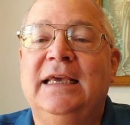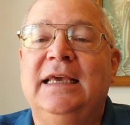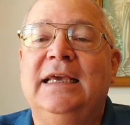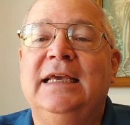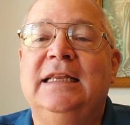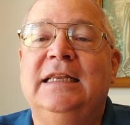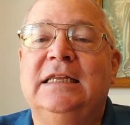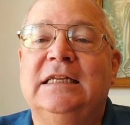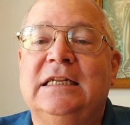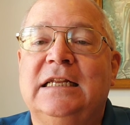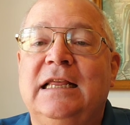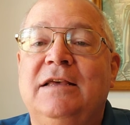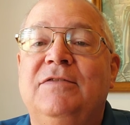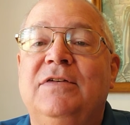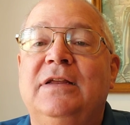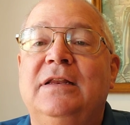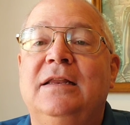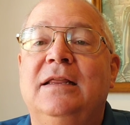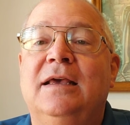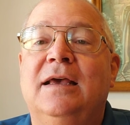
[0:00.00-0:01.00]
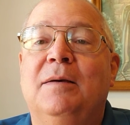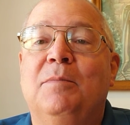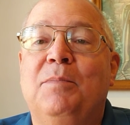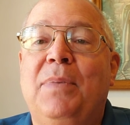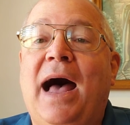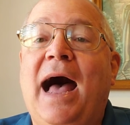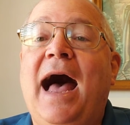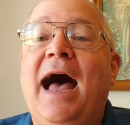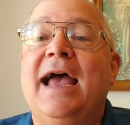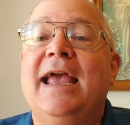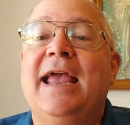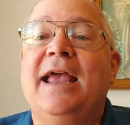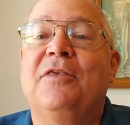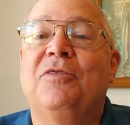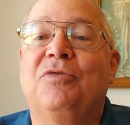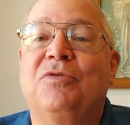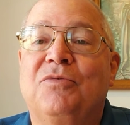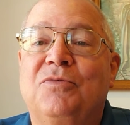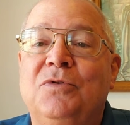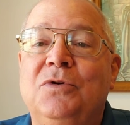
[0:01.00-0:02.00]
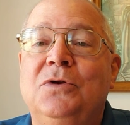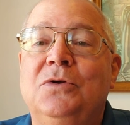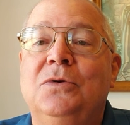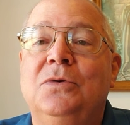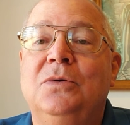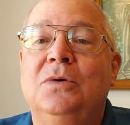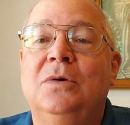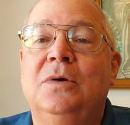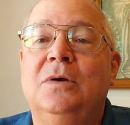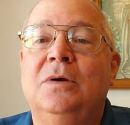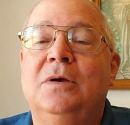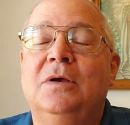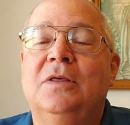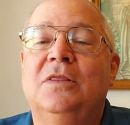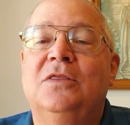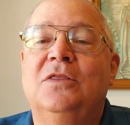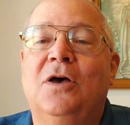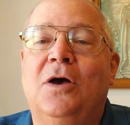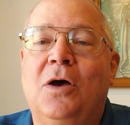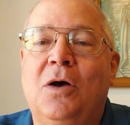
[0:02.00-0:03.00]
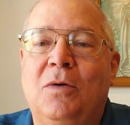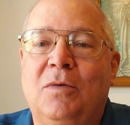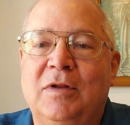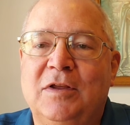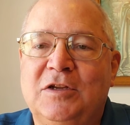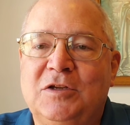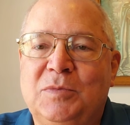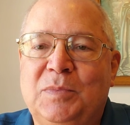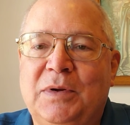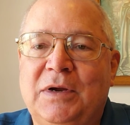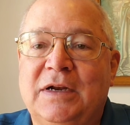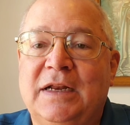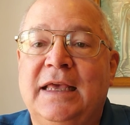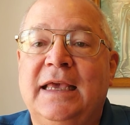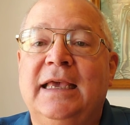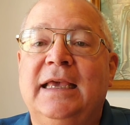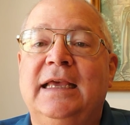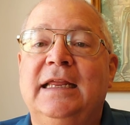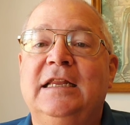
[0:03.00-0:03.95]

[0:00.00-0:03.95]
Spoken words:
It is living by and through the Holy Spirit.